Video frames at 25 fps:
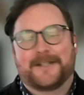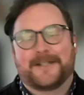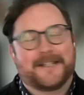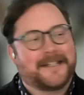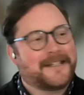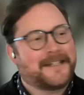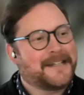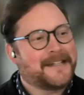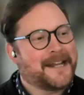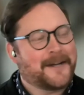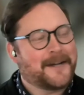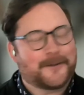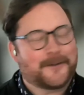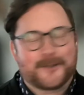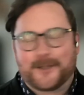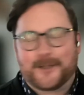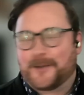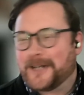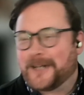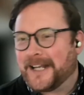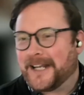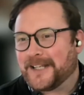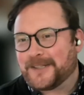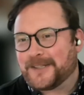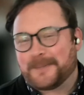Now,
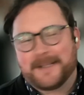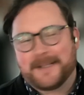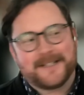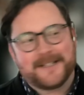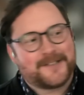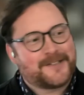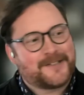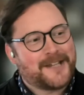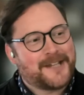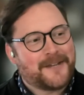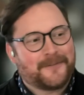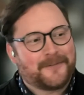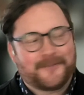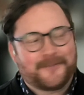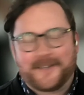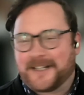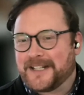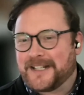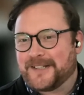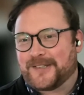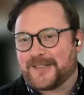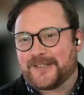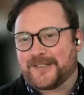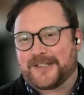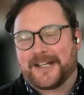don't ask me to say
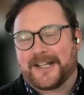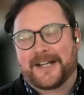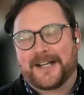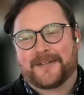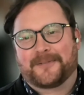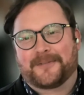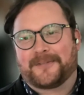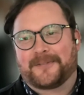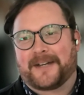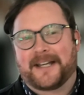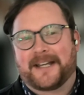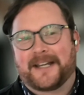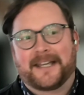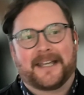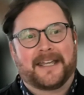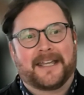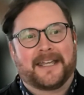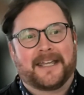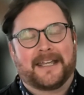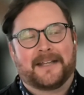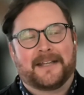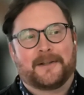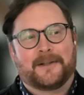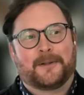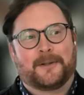funny stuff.
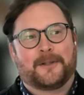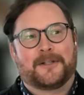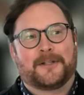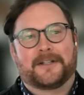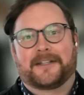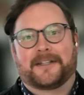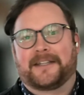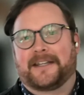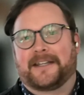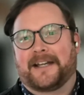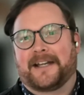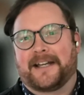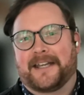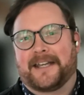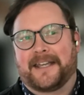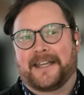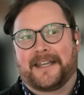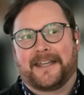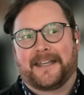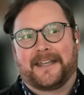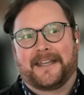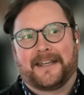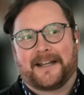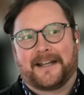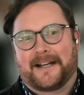I'm
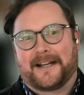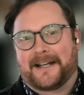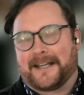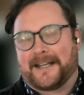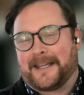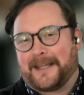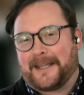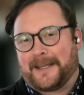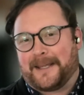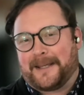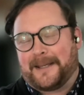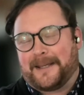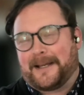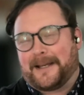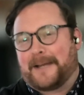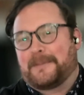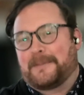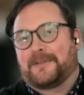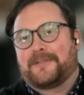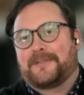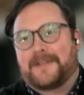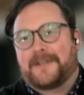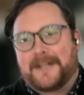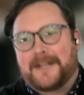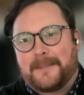
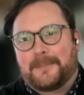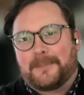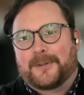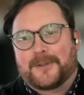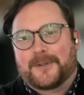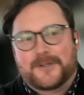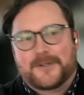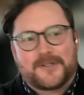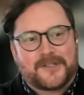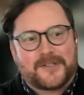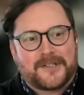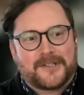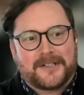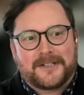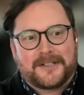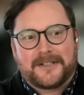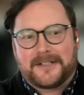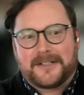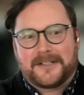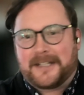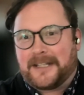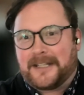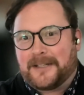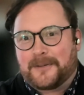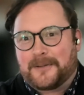a funny
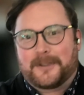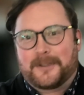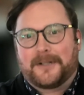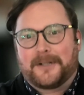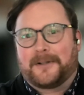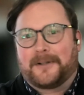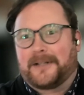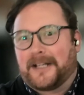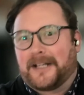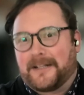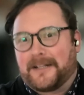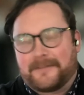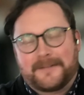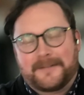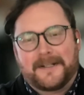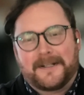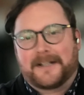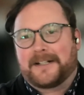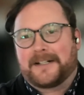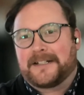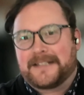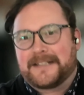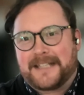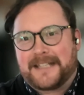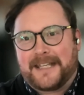person in real life,
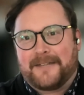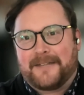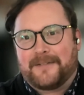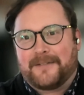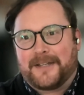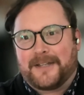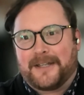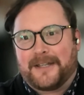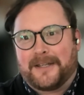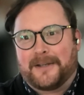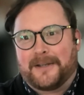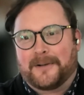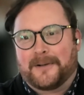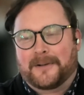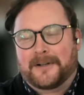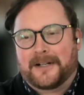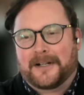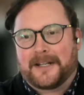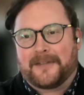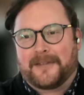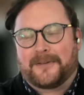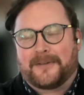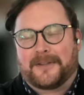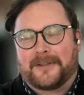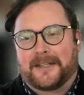not on TV or
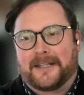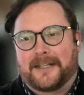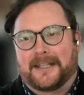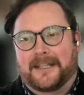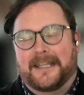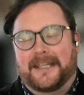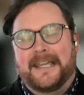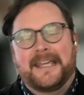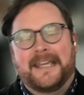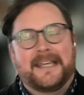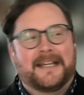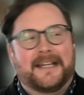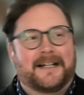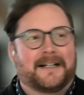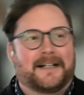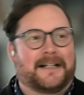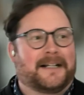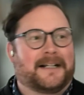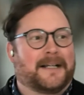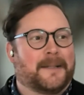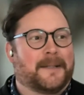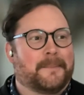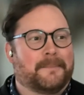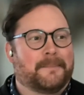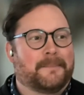anything.
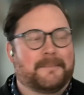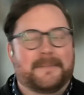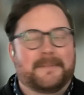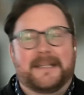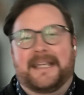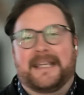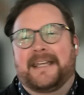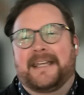I